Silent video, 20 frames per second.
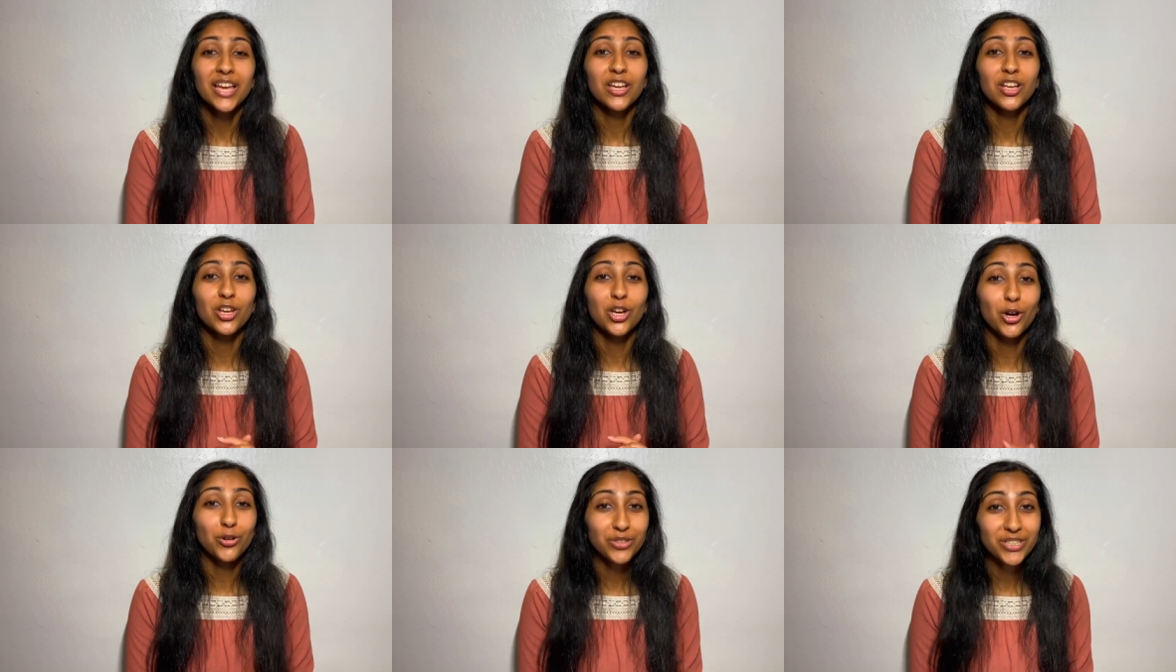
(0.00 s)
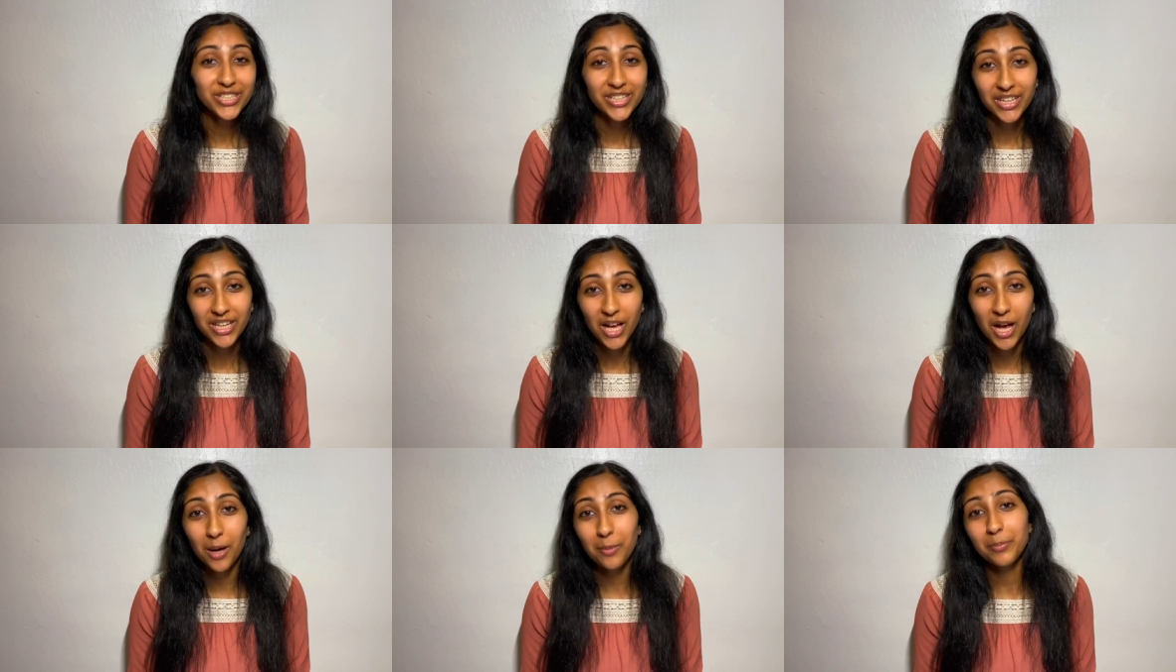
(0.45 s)
go to the
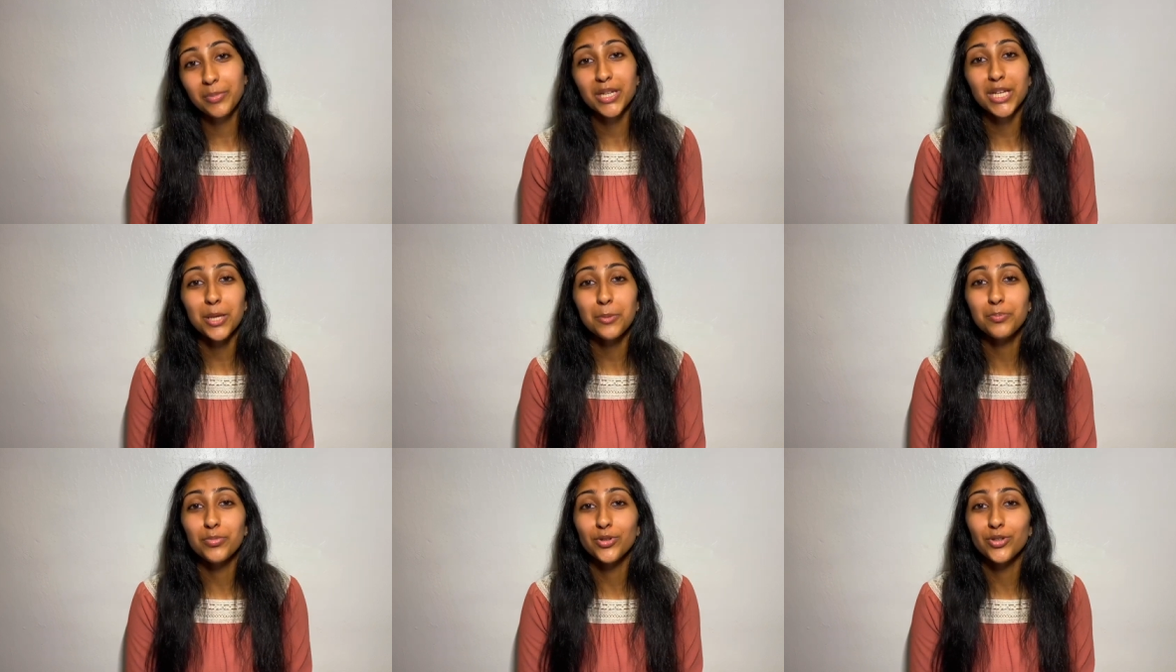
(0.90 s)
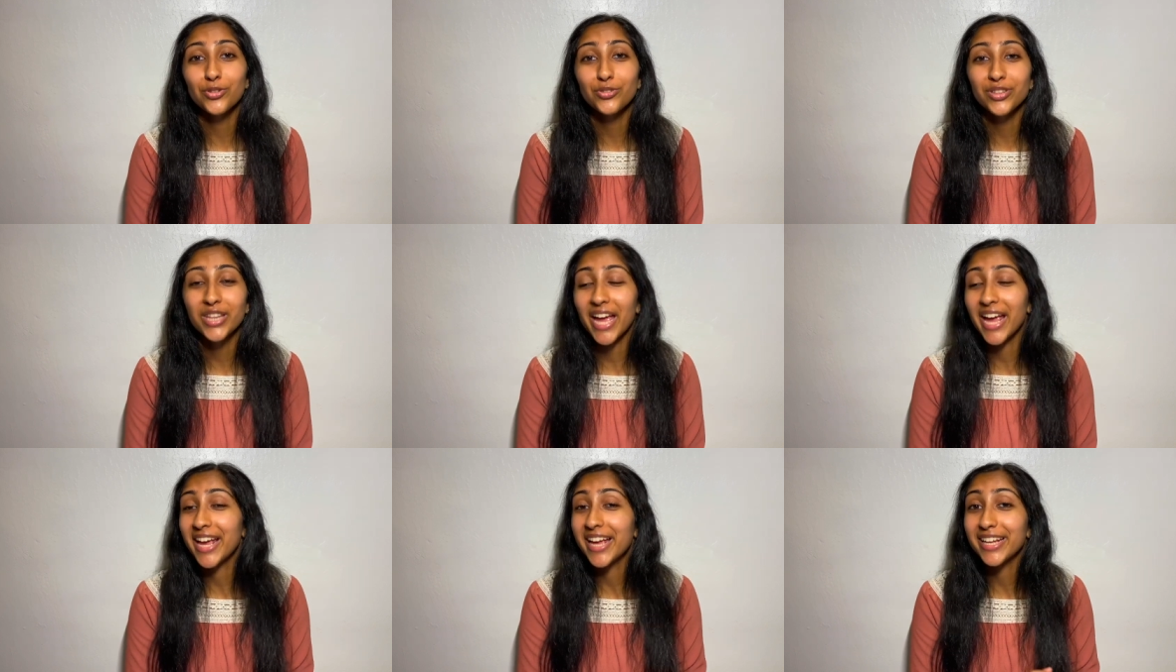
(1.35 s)
company booth
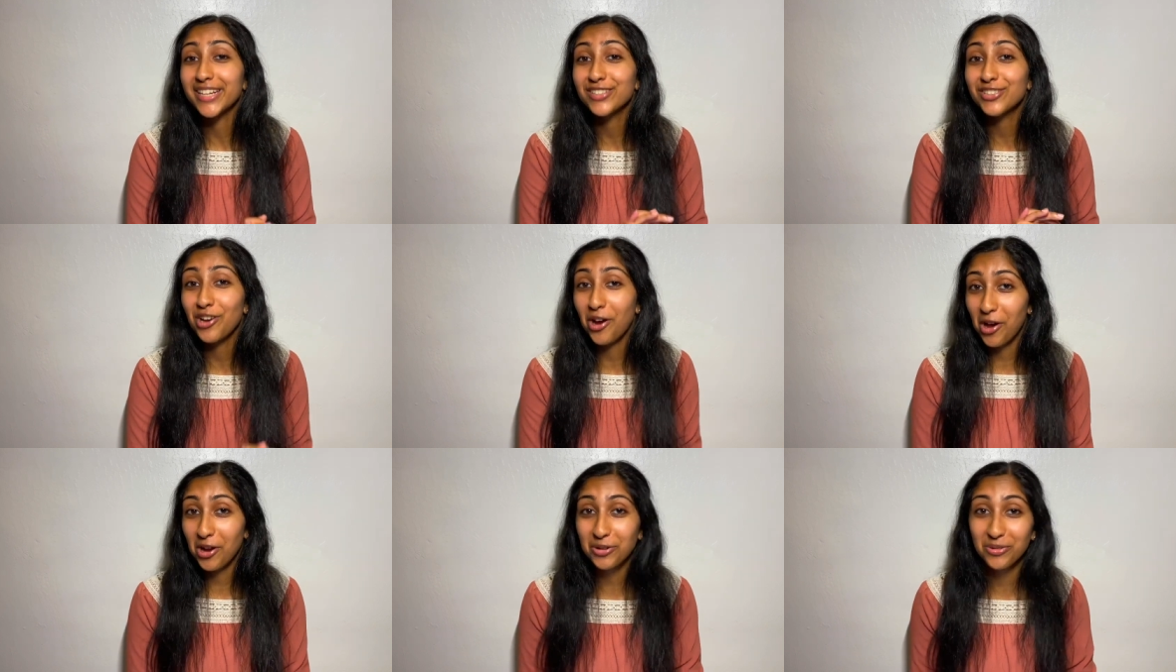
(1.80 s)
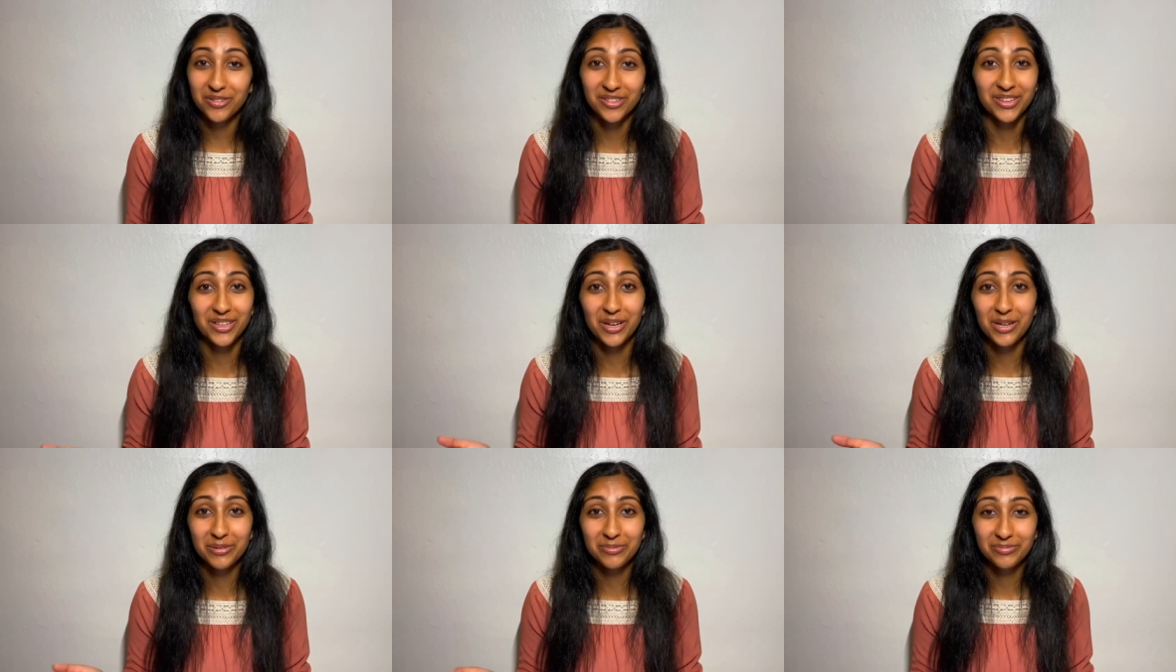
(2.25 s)
and talk with
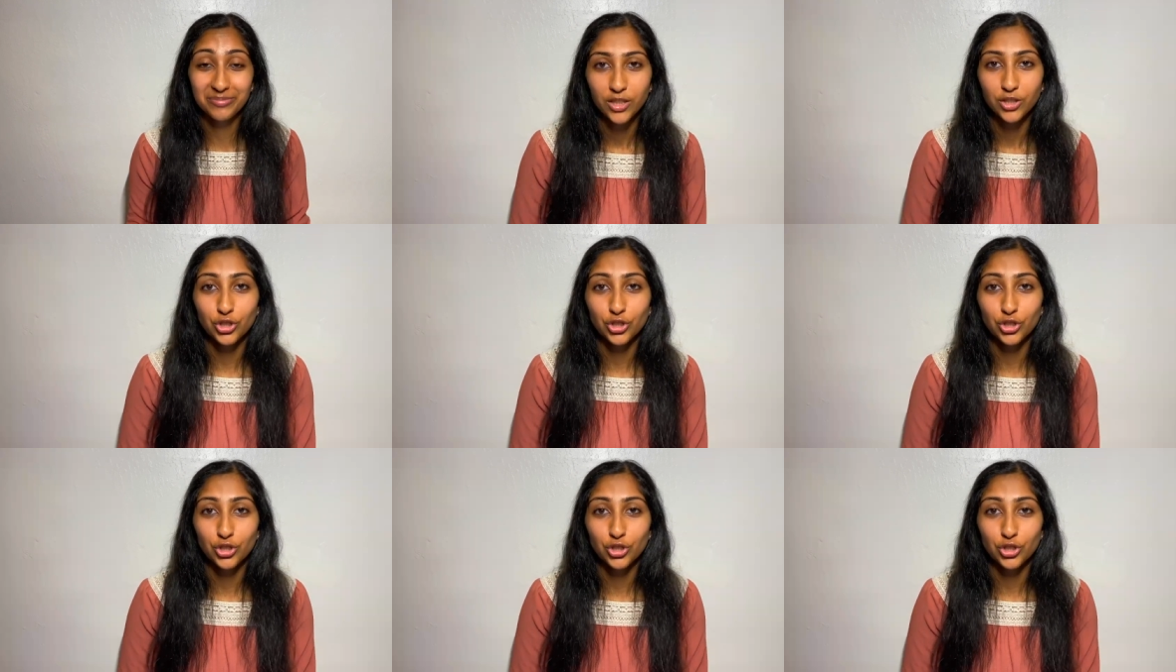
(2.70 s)
them.